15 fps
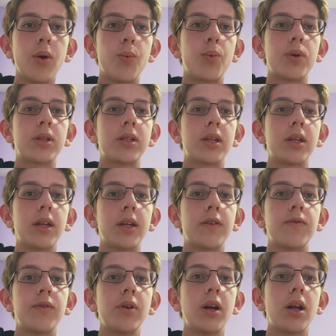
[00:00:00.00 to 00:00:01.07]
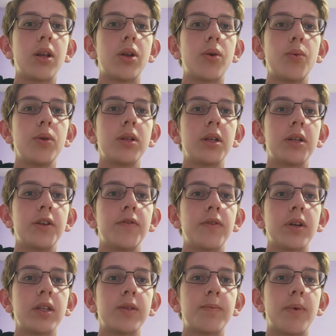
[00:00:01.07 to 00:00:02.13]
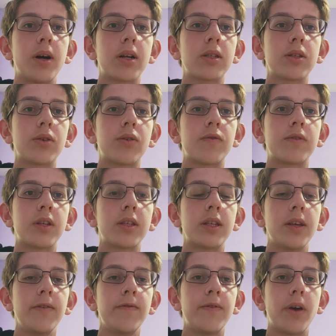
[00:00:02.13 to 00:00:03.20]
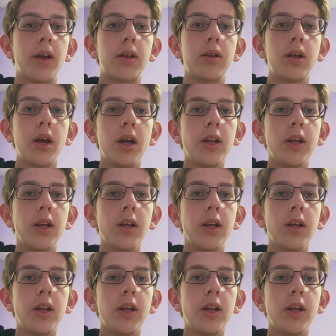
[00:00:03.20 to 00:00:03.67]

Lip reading: was the network allowed the different parts of the same file